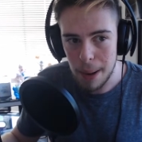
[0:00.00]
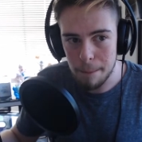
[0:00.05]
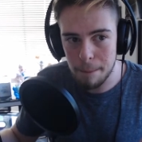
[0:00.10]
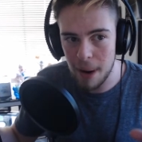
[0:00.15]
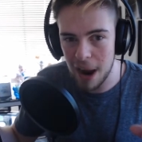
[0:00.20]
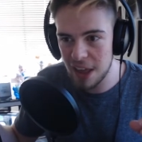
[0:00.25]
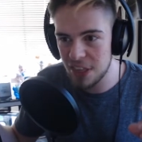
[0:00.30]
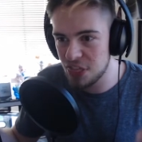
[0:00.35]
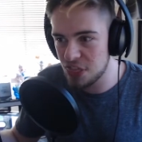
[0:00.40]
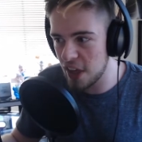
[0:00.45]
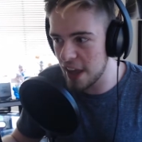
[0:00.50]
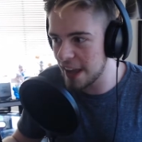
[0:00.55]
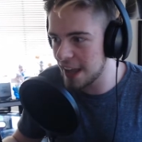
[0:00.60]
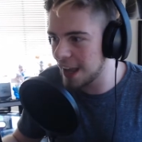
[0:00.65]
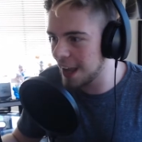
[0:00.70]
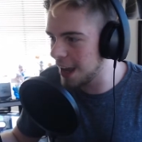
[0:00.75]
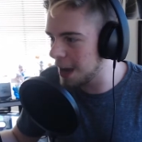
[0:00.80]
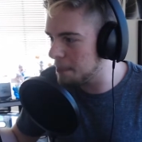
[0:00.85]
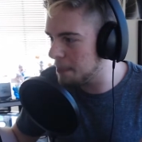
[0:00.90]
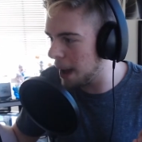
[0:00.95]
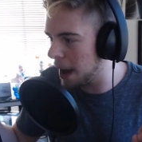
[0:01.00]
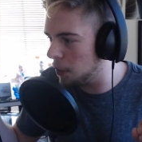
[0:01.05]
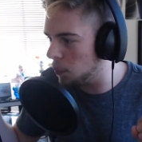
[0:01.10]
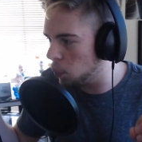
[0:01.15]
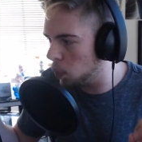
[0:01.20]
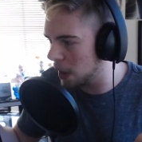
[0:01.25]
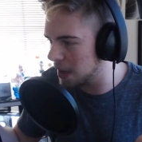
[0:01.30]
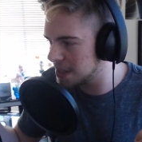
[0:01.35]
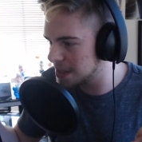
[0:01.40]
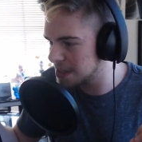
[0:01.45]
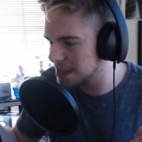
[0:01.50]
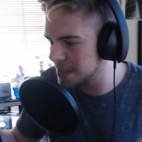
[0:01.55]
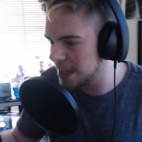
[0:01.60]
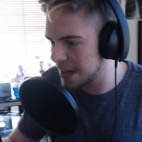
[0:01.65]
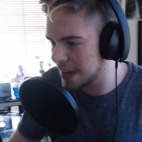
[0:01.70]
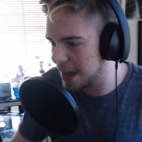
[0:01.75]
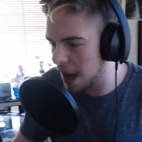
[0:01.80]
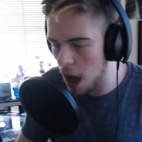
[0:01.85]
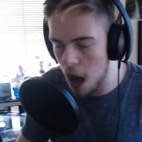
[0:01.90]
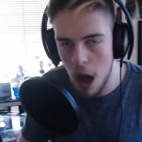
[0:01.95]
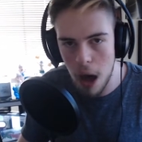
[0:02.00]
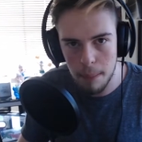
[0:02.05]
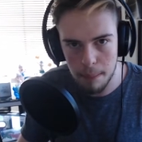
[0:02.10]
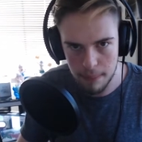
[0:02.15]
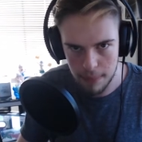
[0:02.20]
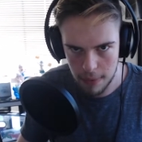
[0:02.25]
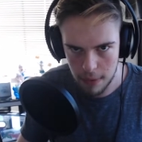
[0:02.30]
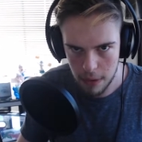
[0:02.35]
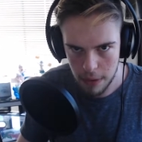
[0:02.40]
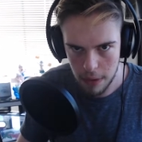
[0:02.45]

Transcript: by thinking about what's to come.